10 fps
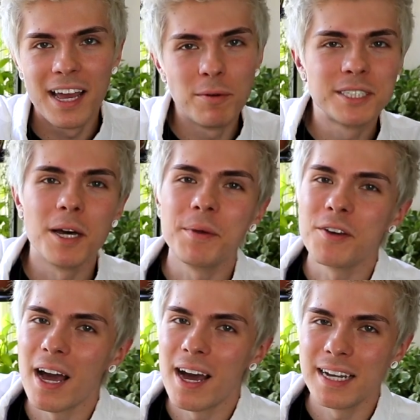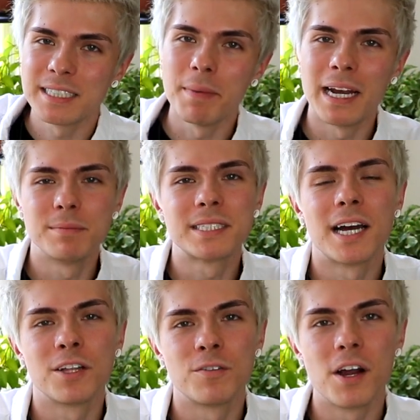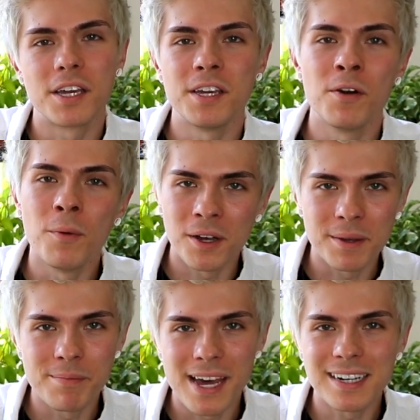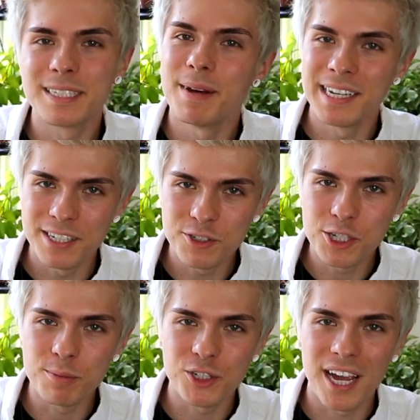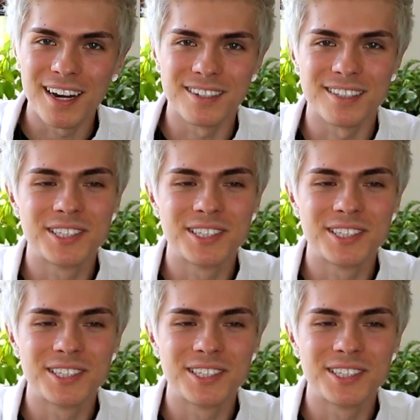Hey, what's up you guys? My name is Tyler Rugge. Welcome back to my YouTube channel.